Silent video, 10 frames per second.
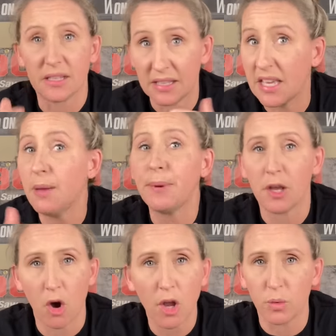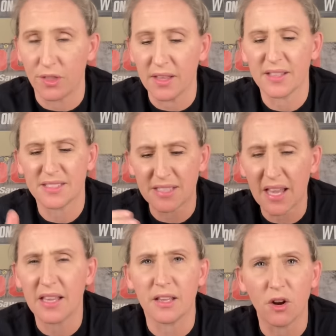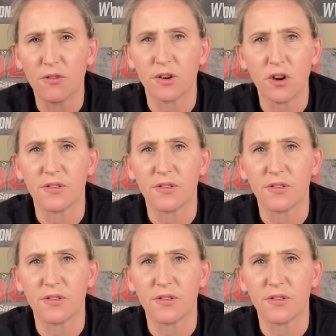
keeping on with it, saying it over and over